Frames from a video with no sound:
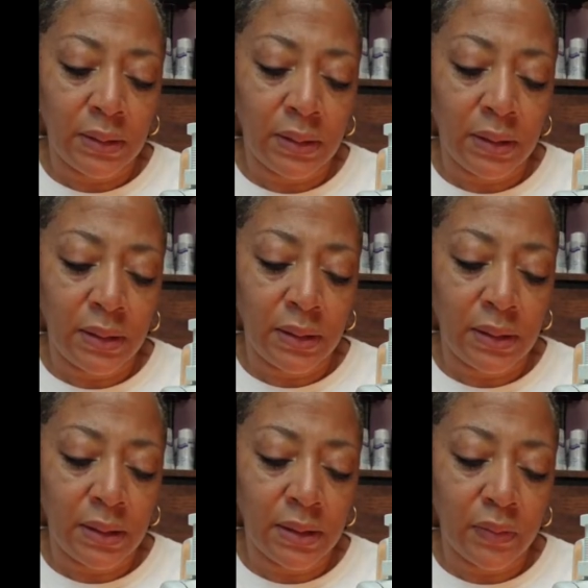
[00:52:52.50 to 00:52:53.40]
fits
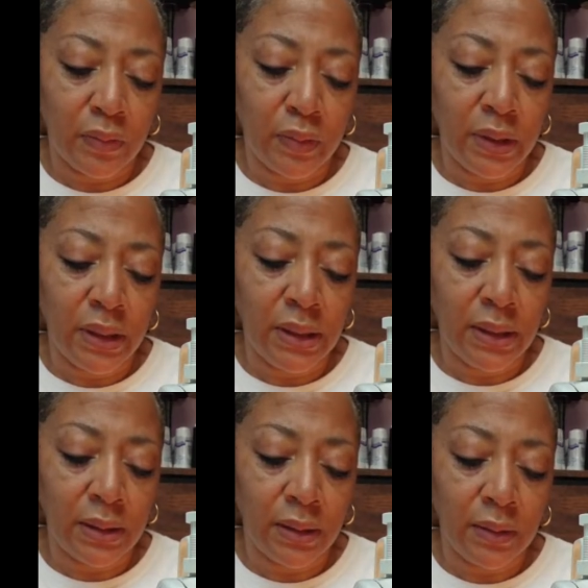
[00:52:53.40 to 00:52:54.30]
this really
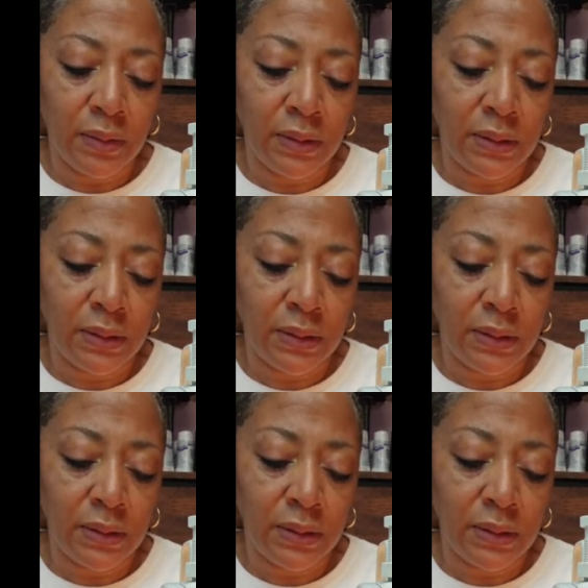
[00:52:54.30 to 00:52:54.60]
close,